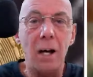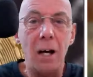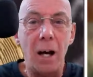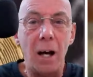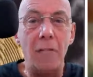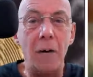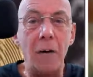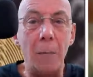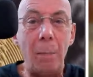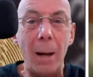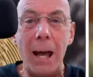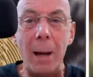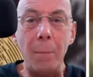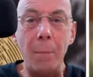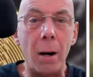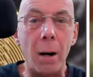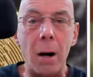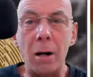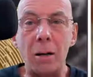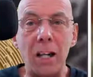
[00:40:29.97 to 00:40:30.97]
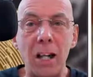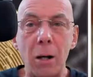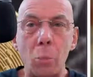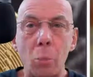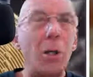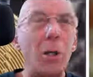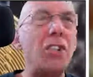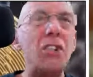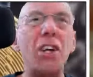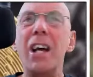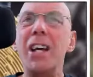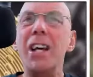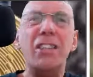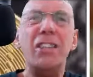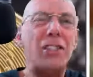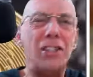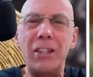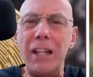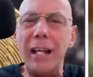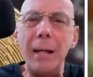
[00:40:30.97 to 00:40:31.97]
a bear market, which
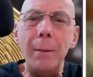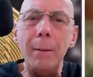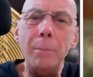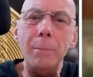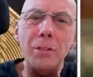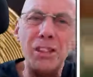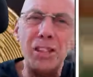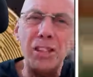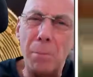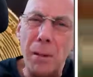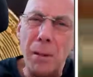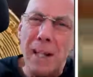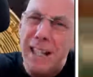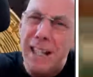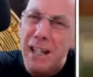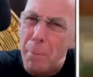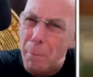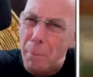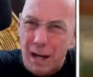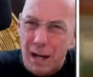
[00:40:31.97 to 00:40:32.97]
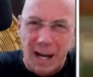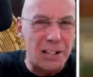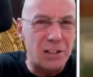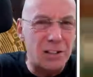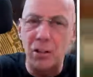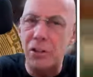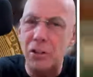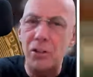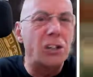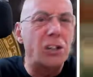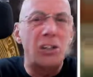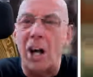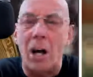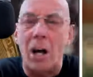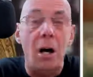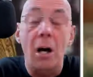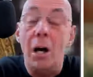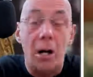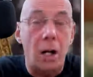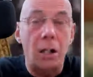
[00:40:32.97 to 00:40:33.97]
seems to be the pattern.
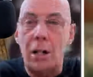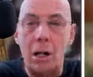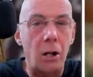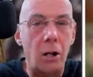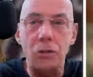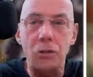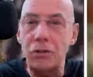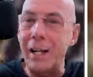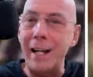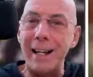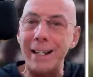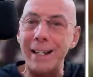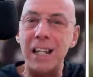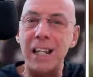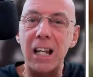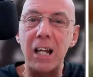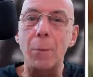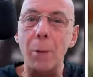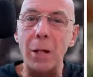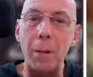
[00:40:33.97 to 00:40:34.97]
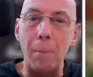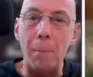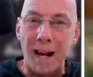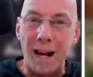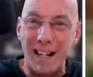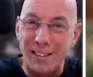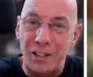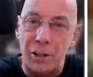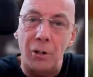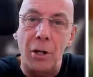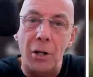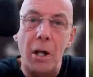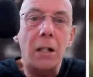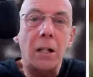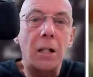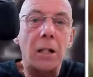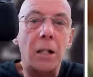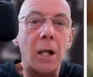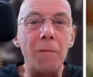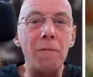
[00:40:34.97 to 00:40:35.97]
I can't say that's going to be the pattern
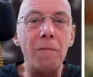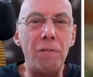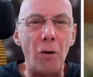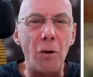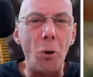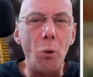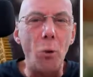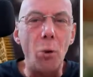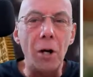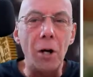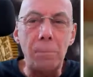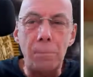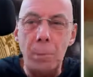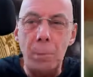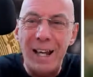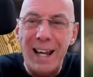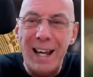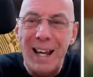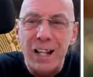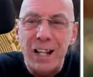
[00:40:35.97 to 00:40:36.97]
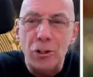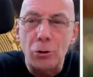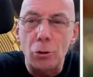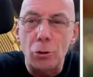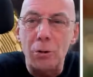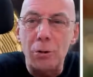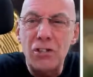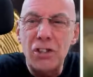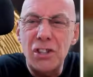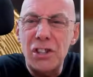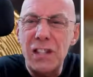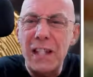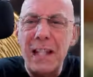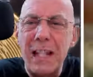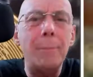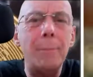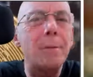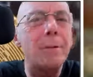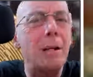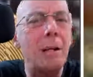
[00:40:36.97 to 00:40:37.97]
going forward, but it sort of
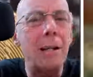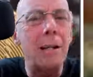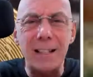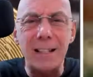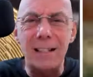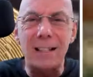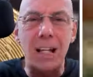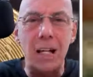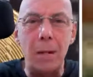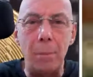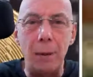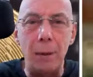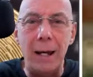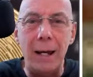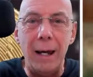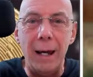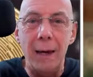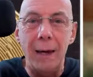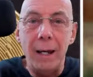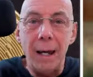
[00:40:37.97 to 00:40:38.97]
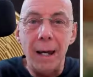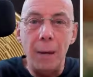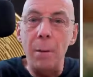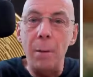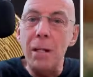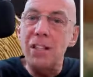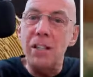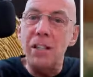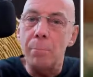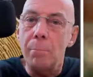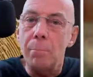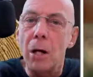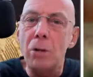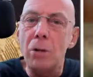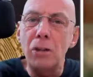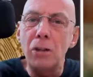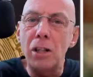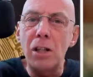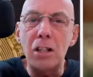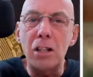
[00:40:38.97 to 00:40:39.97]
seems like that's going to be it. It means that
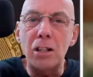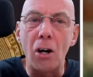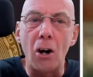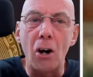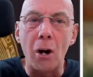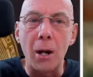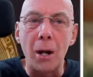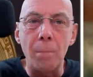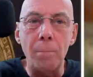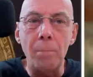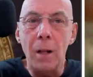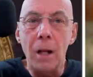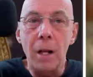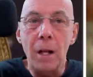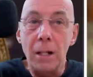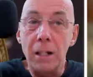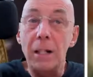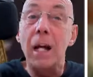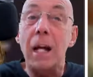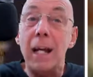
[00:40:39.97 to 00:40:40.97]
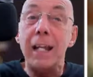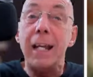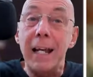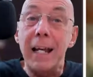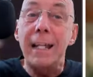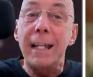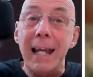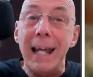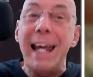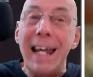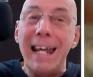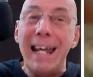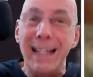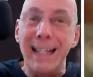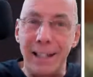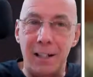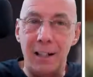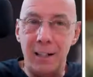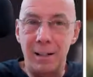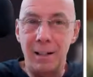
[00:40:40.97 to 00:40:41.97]
most of the time you're going to
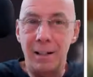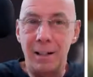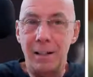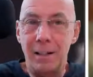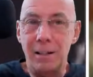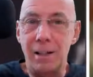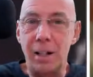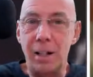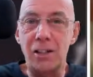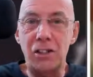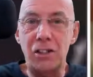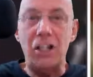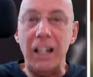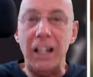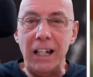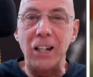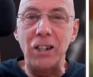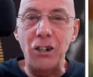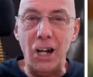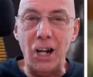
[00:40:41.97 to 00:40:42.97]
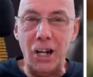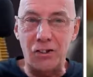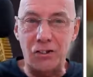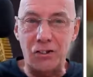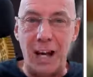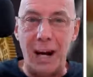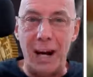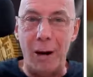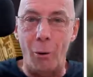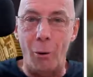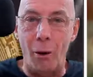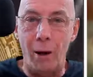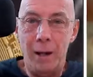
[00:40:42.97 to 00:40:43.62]
need to stick your chest out,